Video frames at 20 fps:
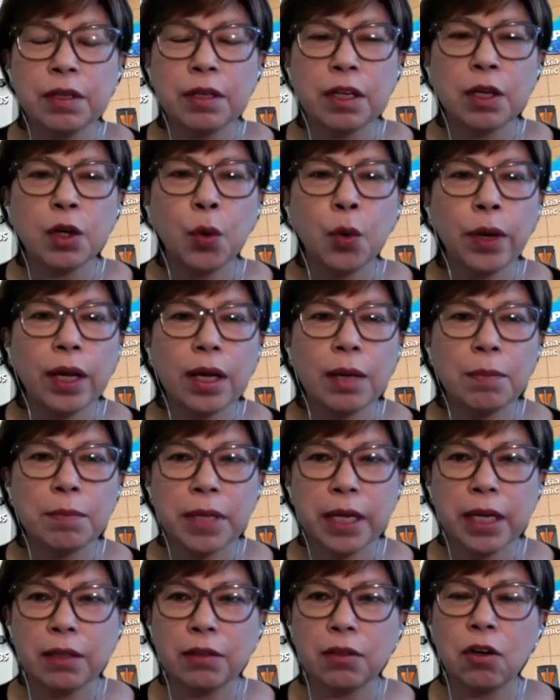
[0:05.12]
quick
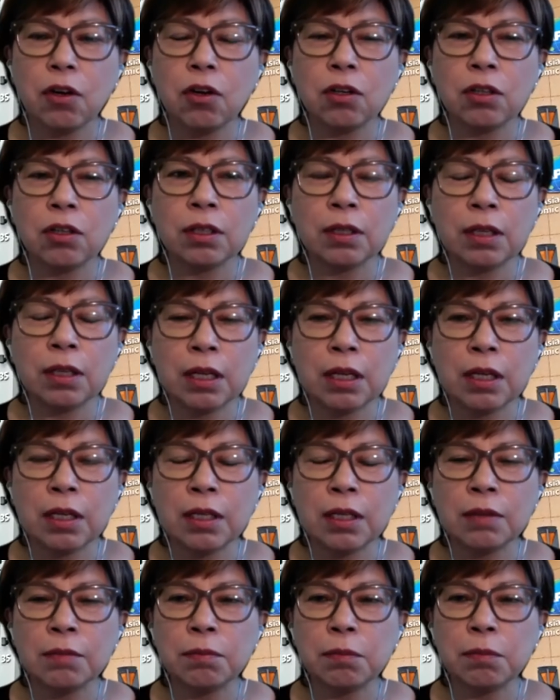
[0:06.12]
update on
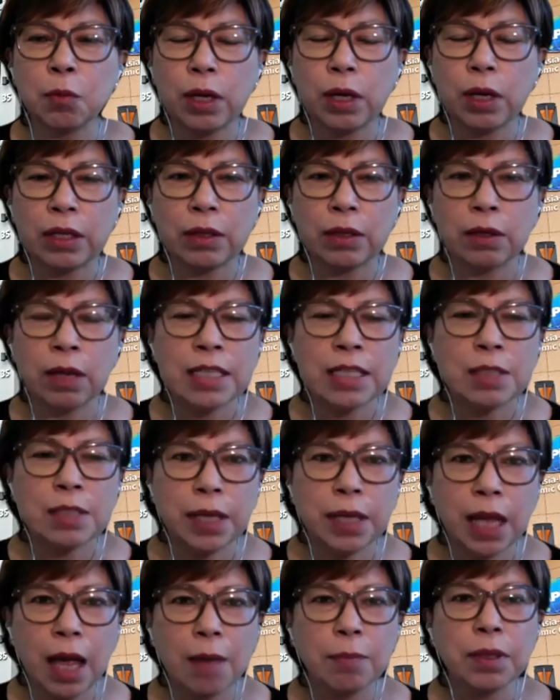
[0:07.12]
what has been
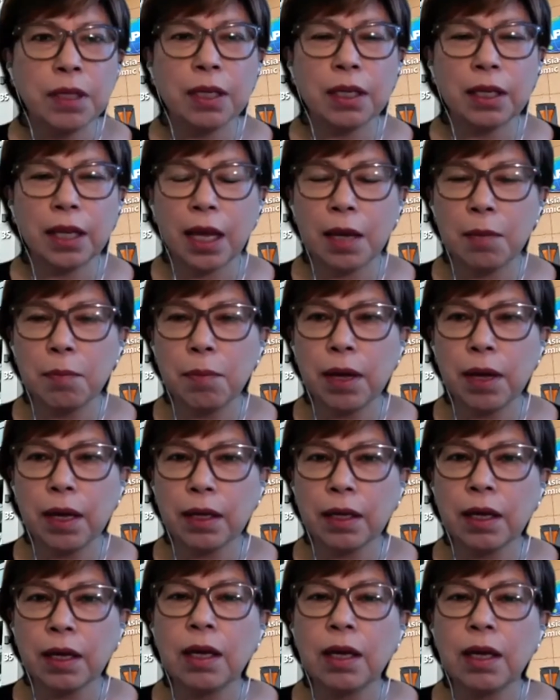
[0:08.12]
happening in APEC.
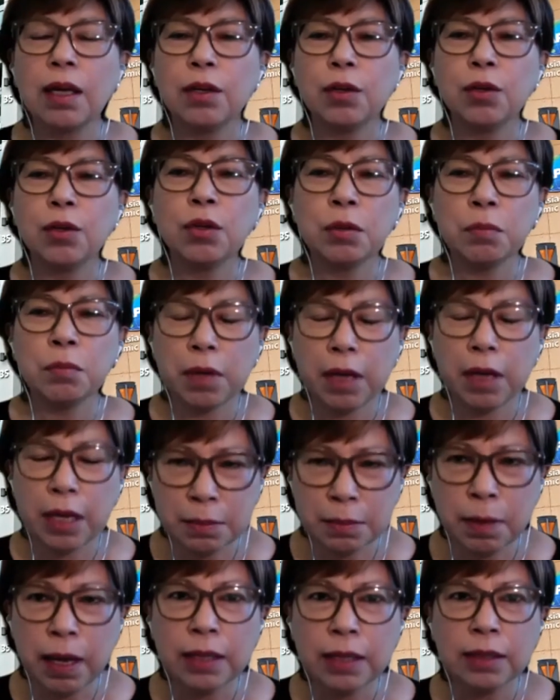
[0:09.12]
You know,
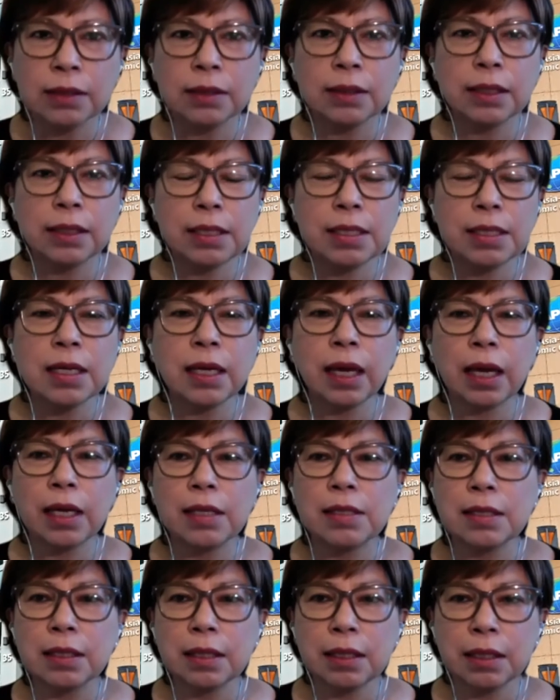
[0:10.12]
as Michael
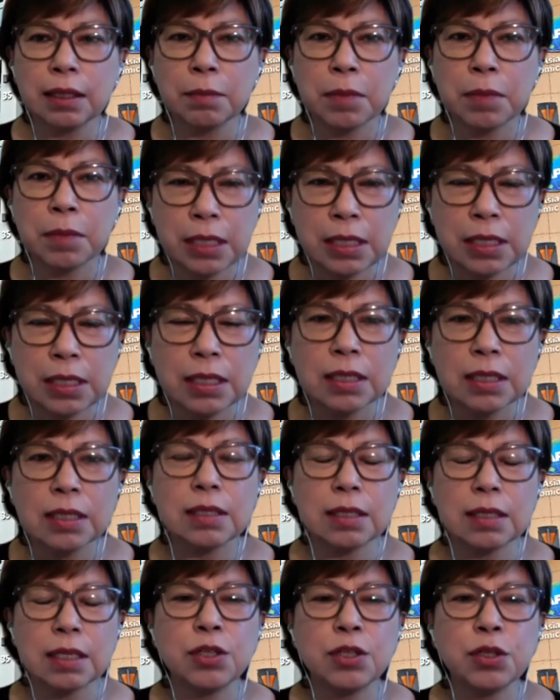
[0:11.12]
indicated, the
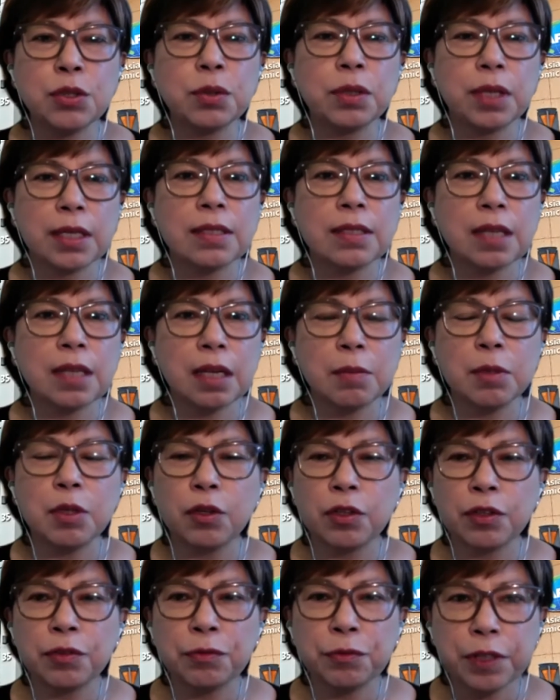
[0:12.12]
ministers issued their statement on
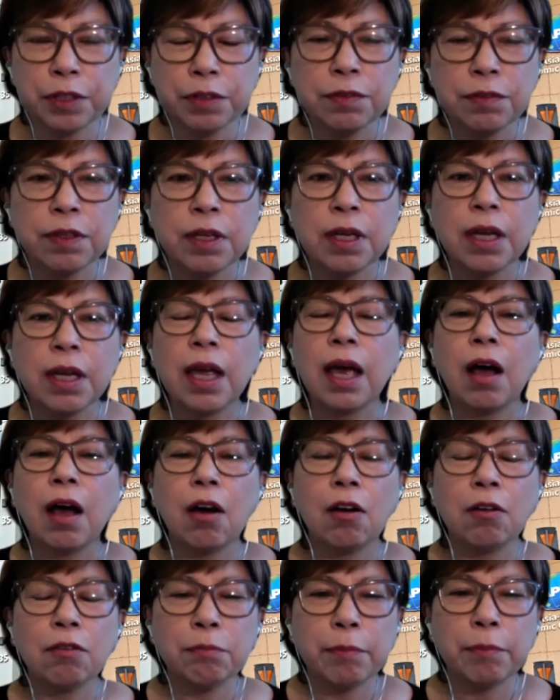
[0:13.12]
the 5th
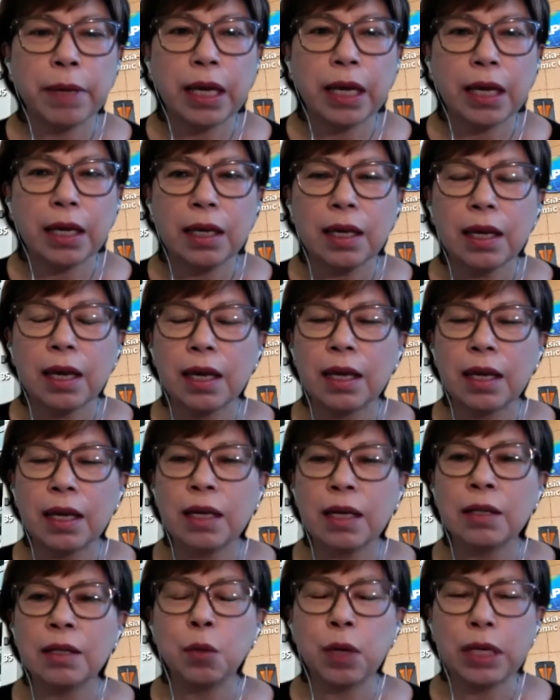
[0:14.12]
of May,
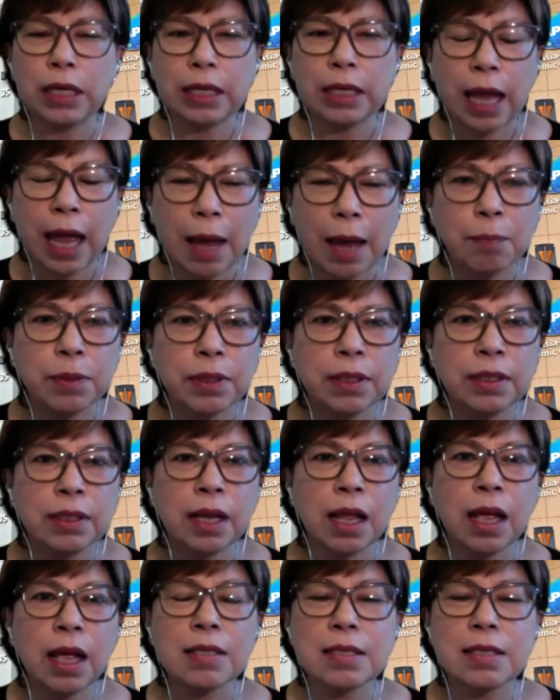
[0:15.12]
and what happened
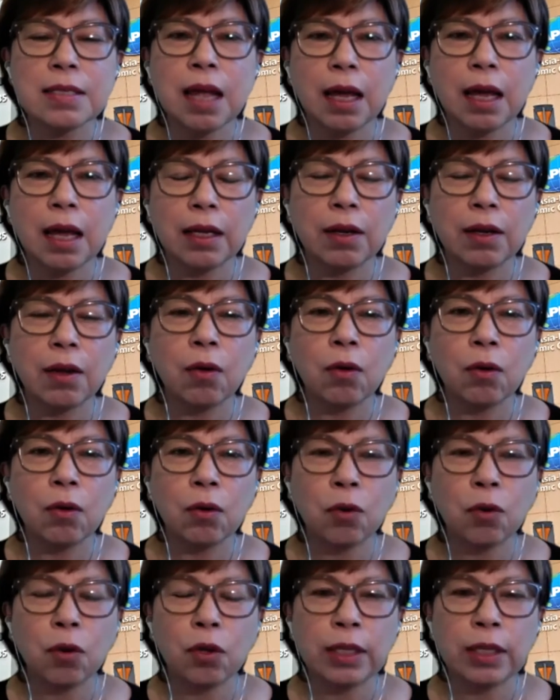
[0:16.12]
last night, or
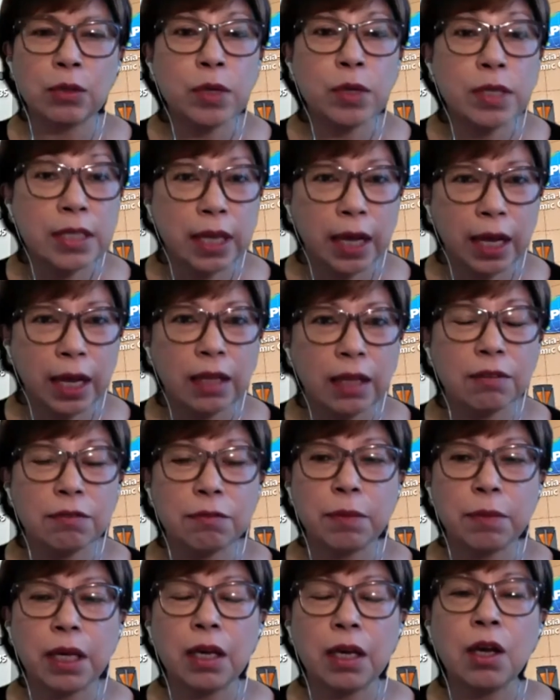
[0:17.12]
on the 28th of
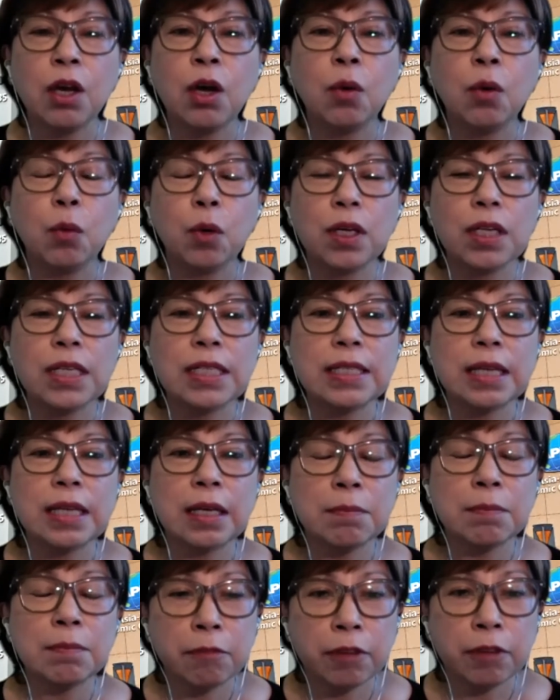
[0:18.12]
May, was
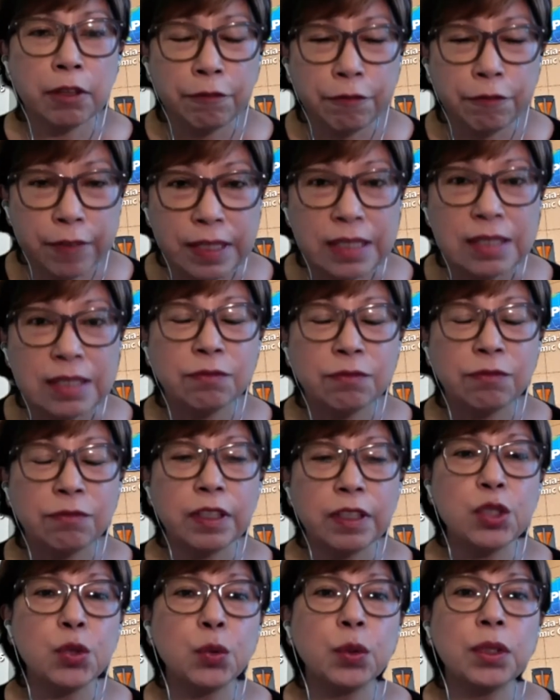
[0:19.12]
the first
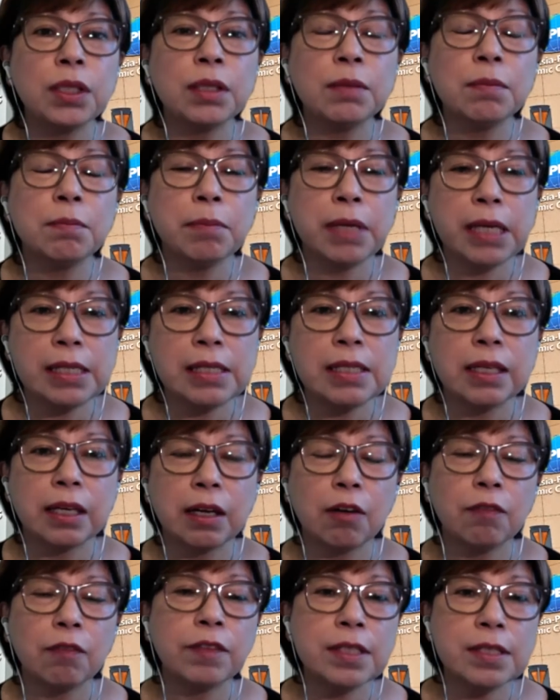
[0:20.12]
virtual meeting
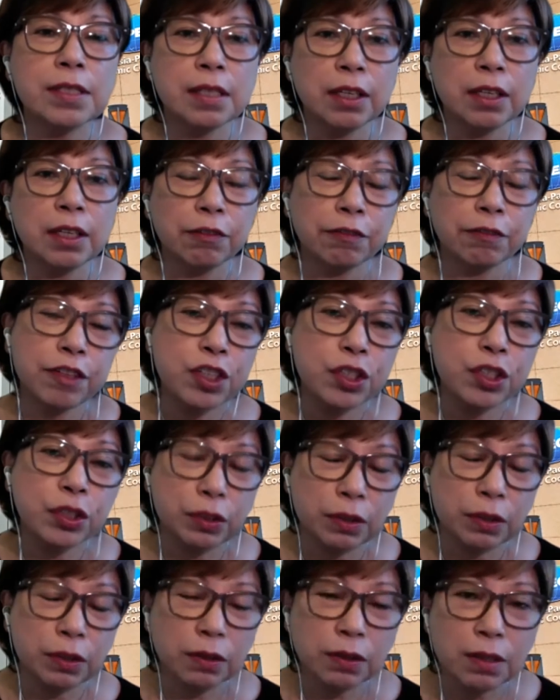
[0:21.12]
of the senior
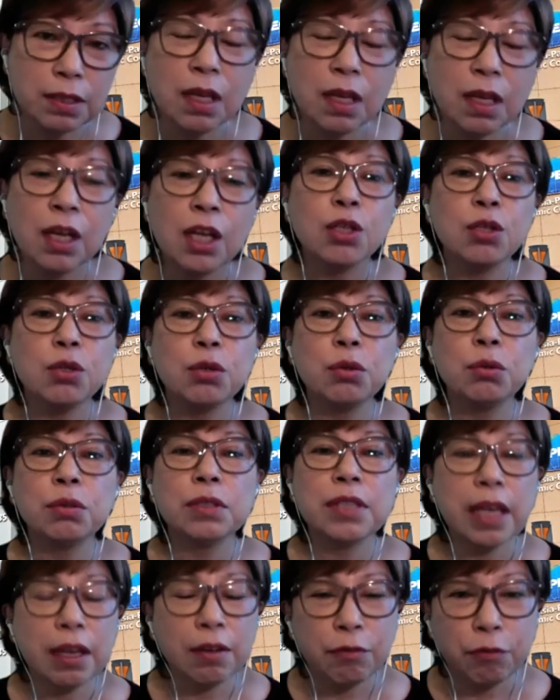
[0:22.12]
officials to
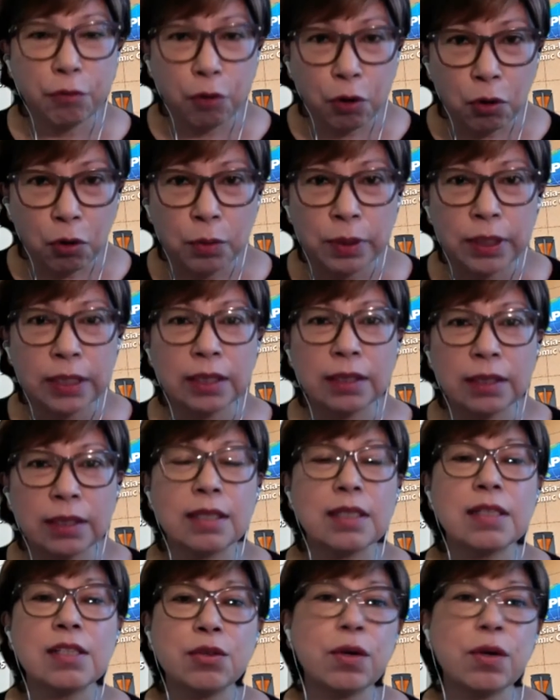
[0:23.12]
take forward the
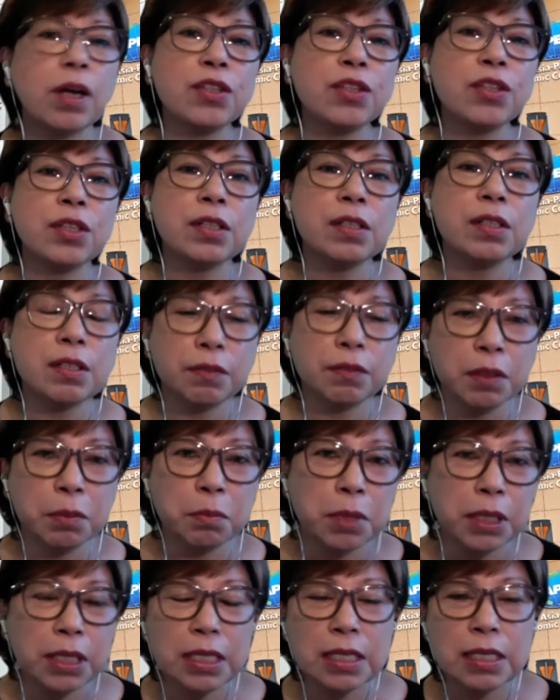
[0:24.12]
instructions of the
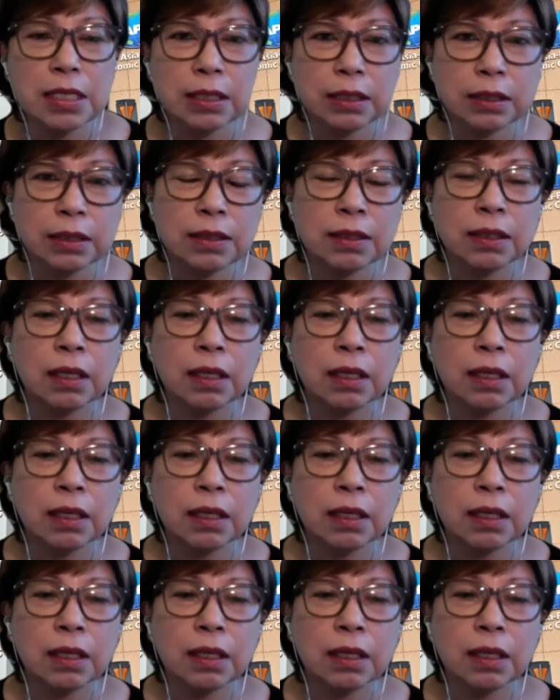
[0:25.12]
ministers.